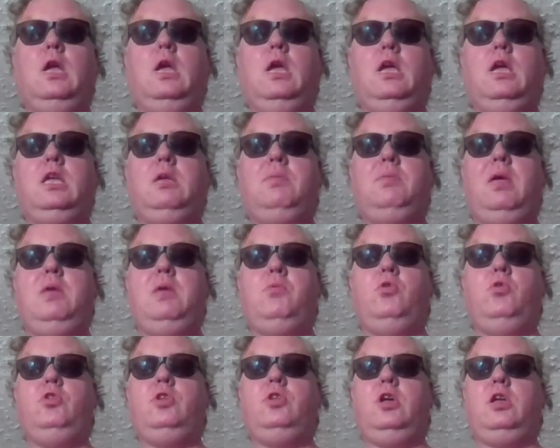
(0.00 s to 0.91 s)
you may
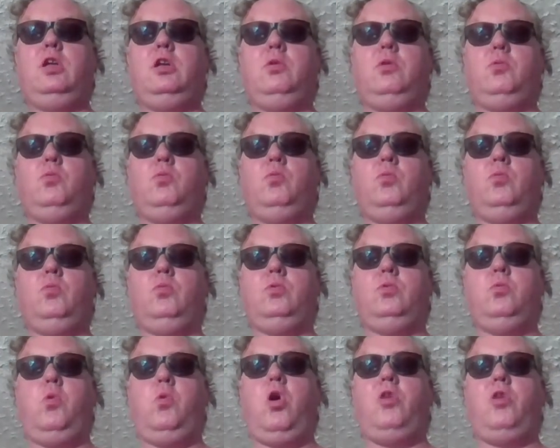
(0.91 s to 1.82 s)
wonder,
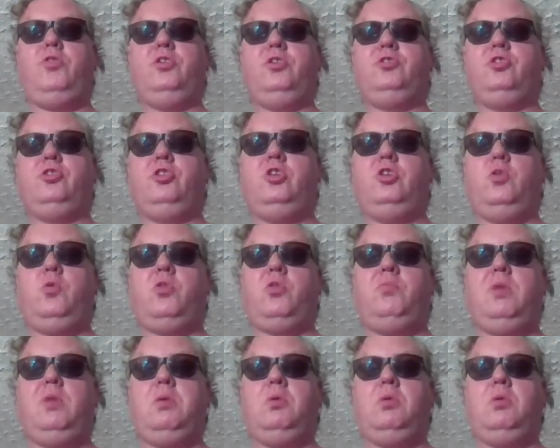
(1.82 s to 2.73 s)
what has this to do with me?